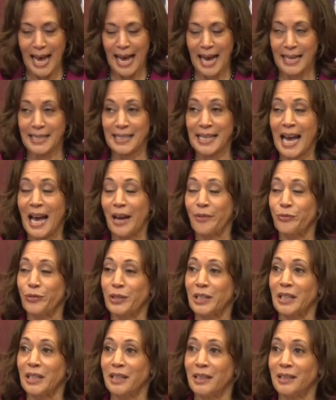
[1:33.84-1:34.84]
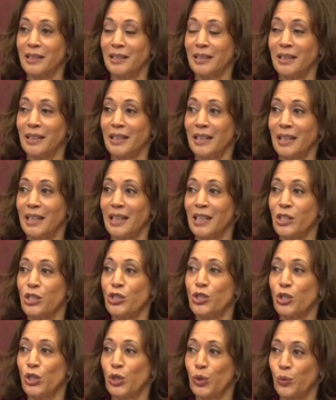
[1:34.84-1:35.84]
And African
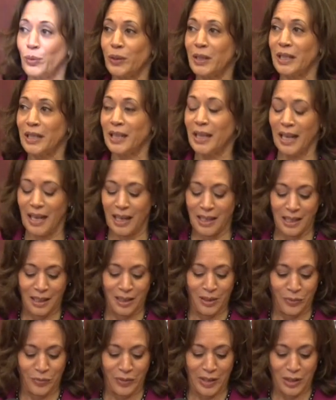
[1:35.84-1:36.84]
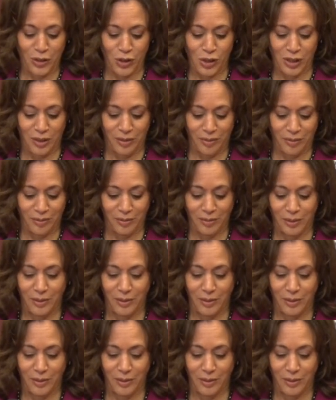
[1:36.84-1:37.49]
ingenuity and innovation,